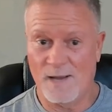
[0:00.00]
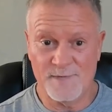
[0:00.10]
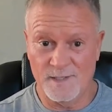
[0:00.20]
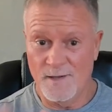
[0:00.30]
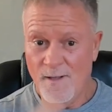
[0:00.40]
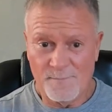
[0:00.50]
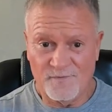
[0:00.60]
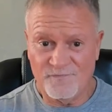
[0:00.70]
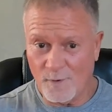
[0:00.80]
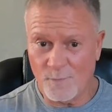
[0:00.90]
I mean,
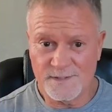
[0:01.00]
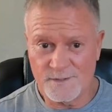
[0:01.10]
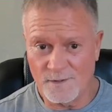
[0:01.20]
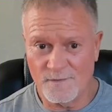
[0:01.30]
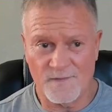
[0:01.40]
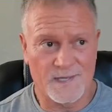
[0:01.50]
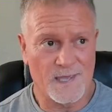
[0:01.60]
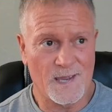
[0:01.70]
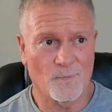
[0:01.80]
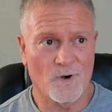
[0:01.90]
before we turned the
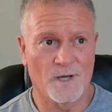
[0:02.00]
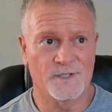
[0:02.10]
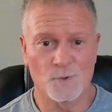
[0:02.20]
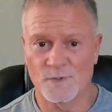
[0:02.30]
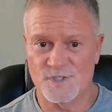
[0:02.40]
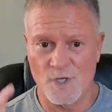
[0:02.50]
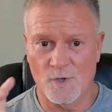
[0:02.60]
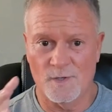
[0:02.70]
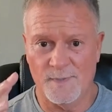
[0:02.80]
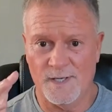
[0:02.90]
camera on, you were
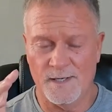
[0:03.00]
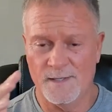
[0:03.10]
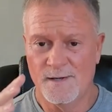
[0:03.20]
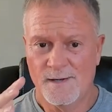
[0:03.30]
showing me